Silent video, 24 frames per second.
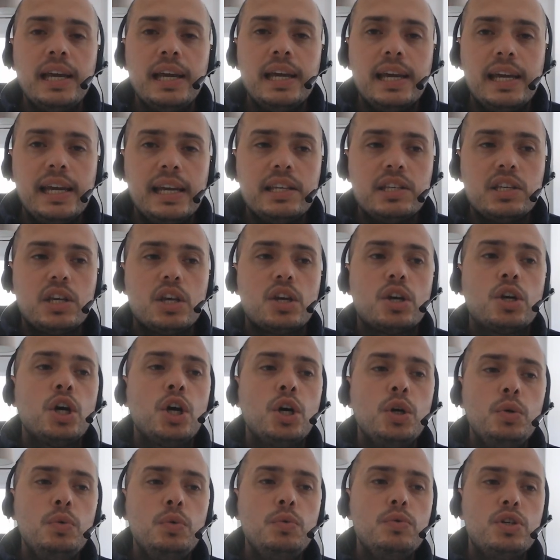is
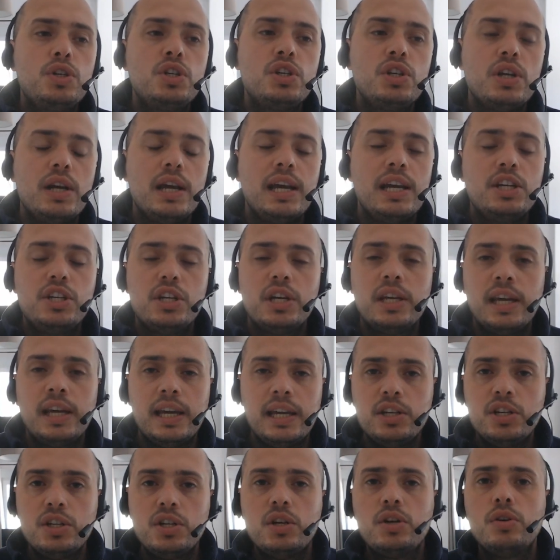coach
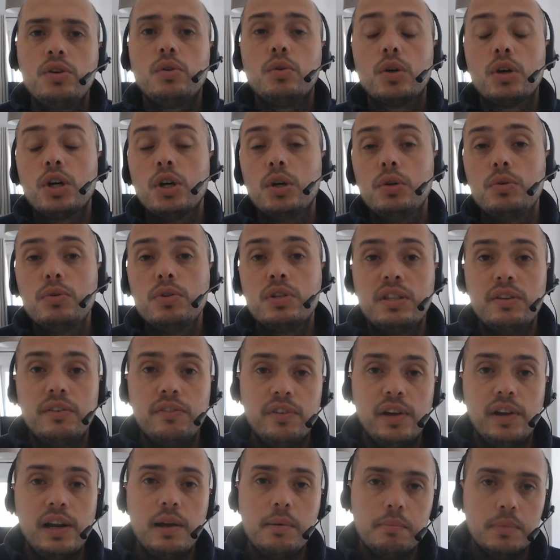education or coach
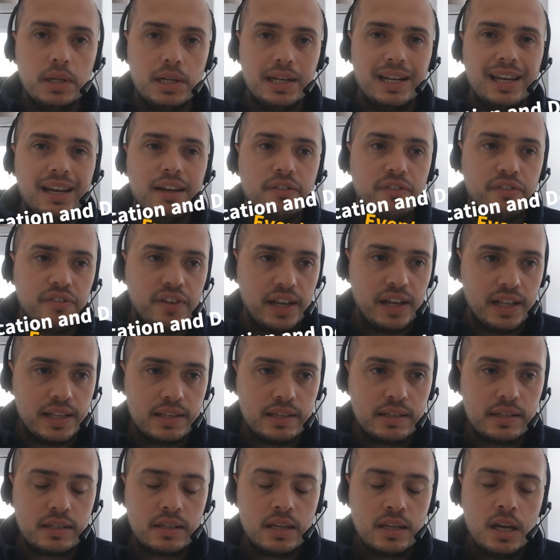development
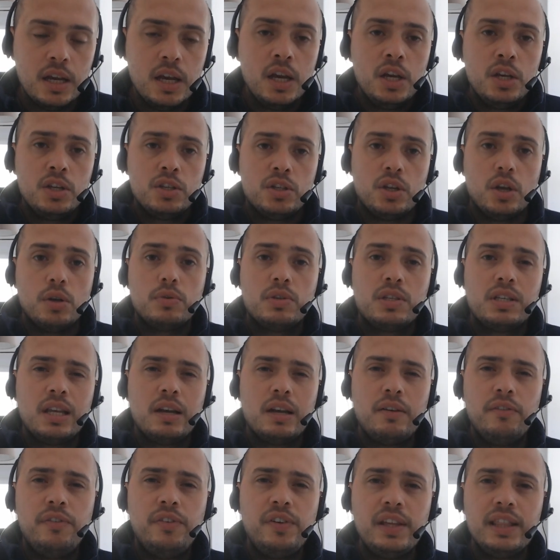events. So
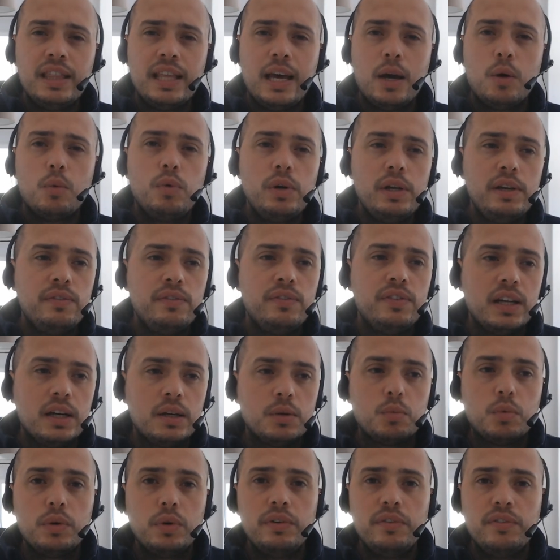something that we've
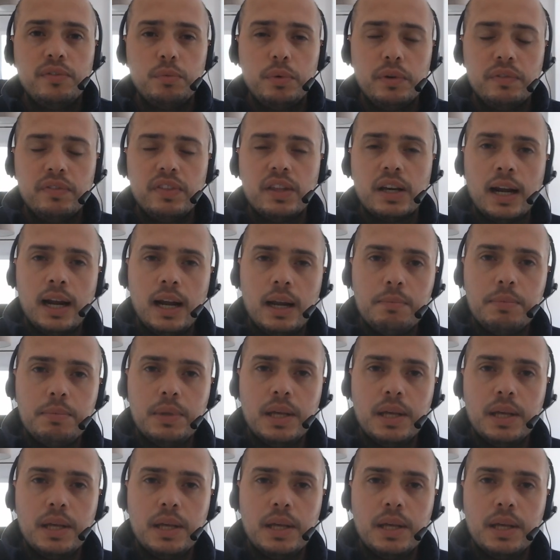done with with the club